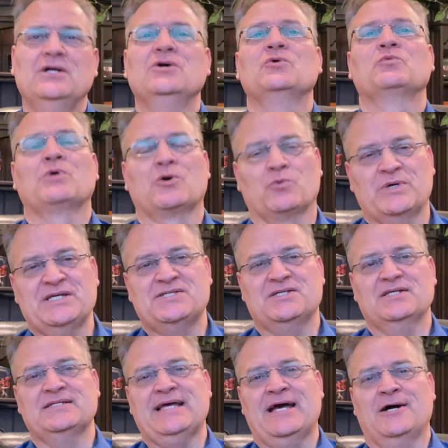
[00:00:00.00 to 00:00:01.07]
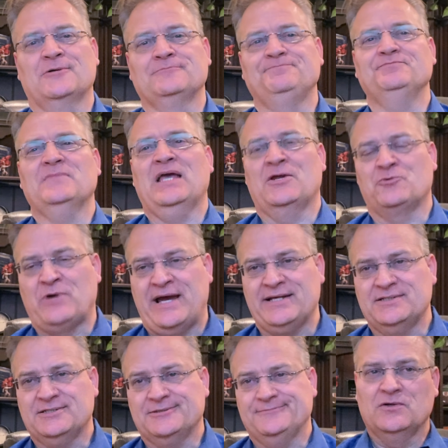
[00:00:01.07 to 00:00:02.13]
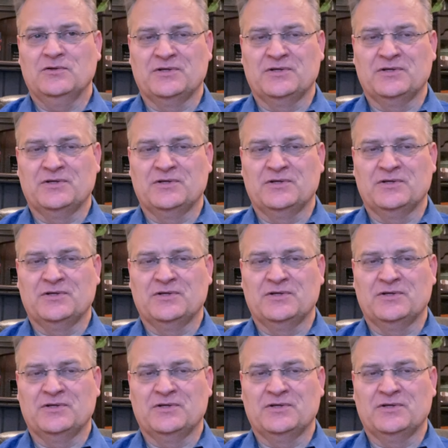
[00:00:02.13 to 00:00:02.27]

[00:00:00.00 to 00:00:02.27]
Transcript: where we sit down and write.